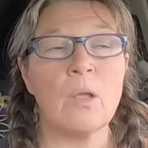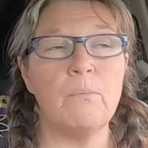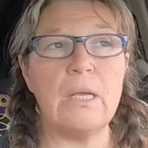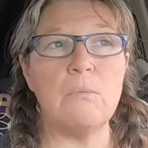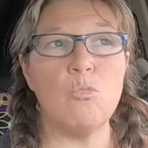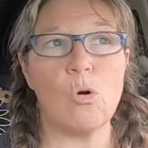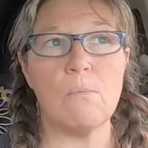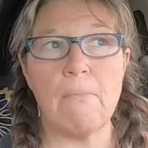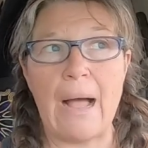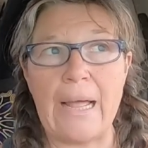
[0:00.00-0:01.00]
being more
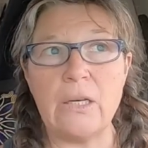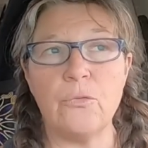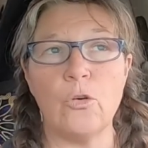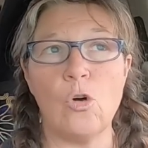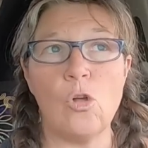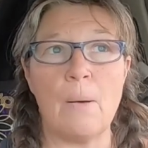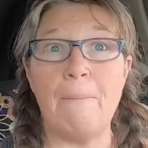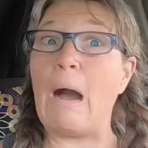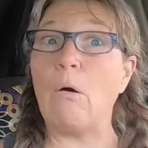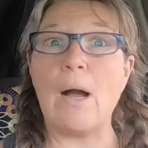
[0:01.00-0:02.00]
mindful
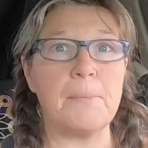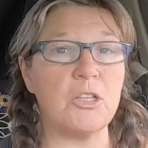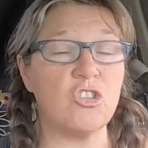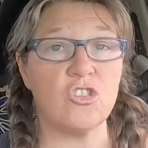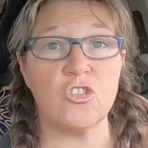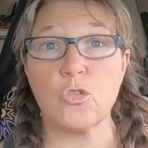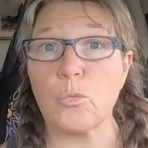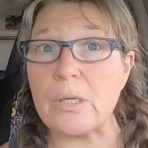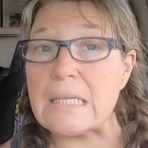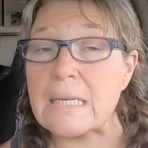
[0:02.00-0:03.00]
about how much
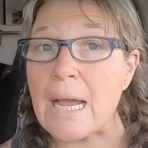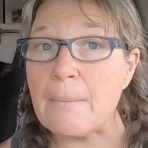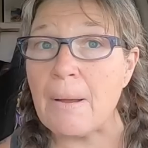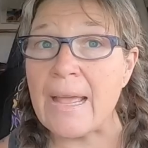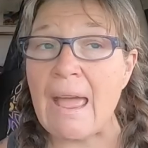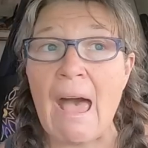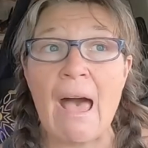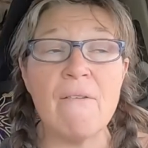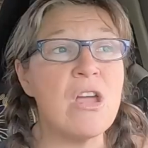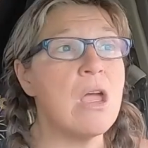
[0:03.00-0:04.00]
screen time I
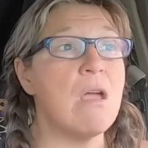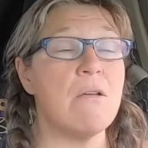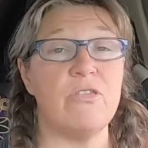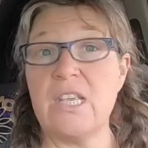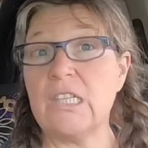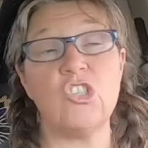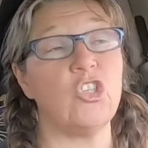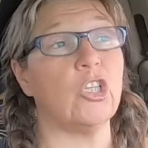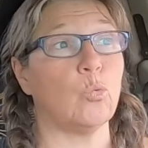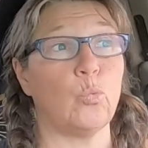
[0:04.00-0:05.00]
have. This
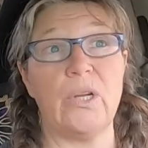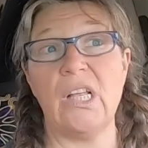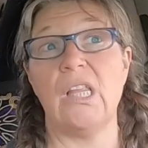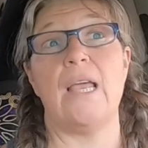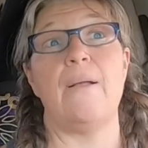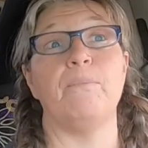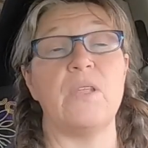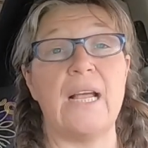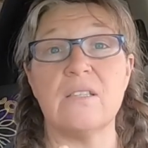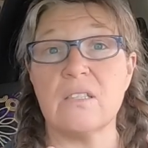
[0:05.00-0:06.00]
year, really,
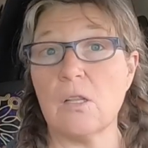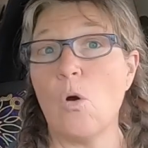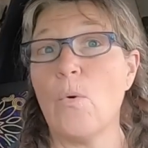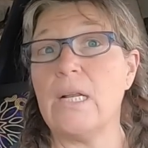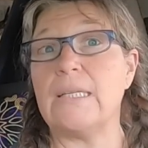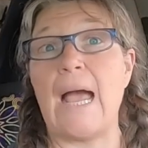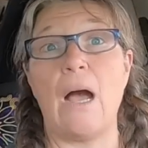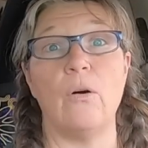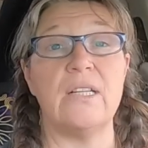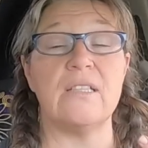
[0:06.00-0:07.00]
and slowing
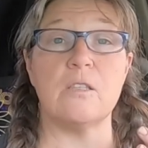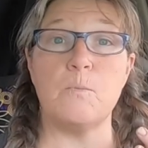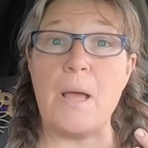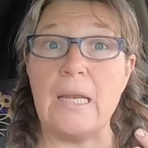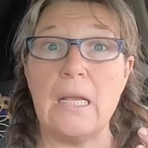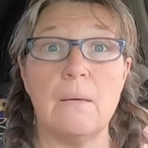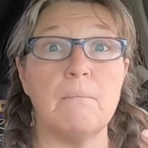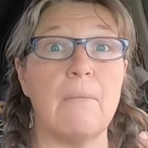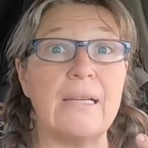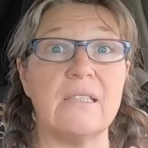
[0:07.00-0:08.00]
down and spending
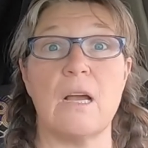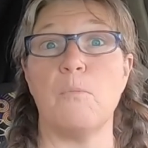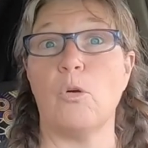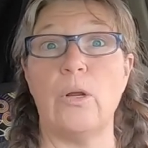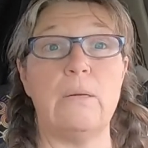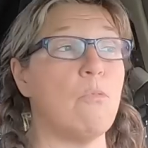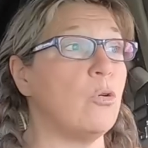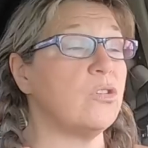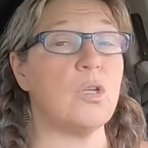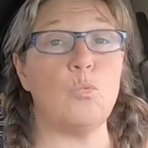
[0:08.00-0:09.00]
my summer in
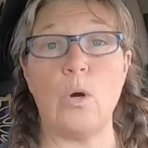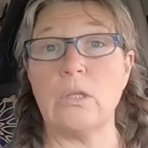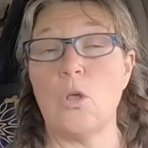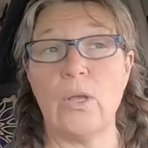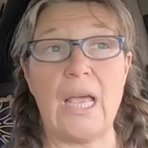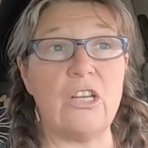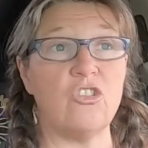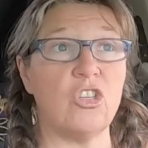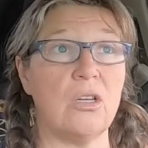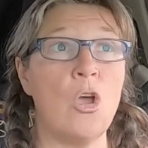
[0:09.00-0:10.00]
mostly one
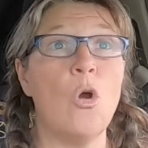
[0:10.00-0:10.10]
location